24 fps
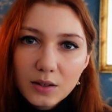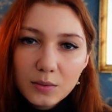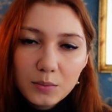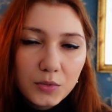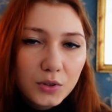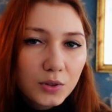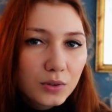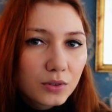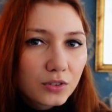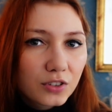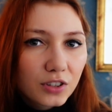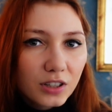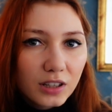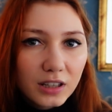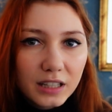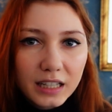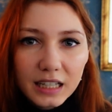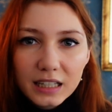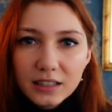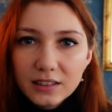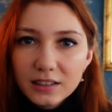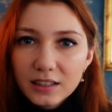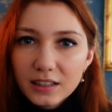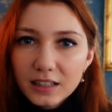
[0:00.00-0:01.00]

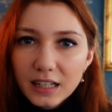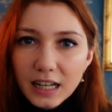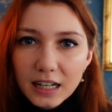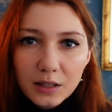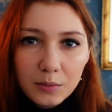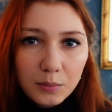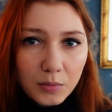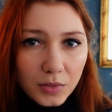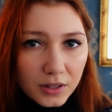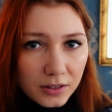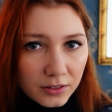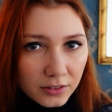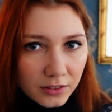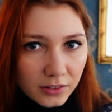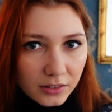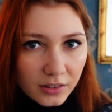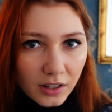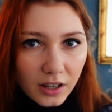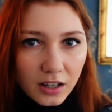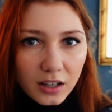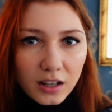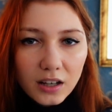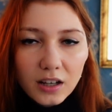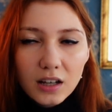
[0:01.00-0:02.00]
mutilated and a
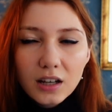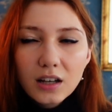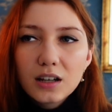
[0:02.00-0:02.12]
monster,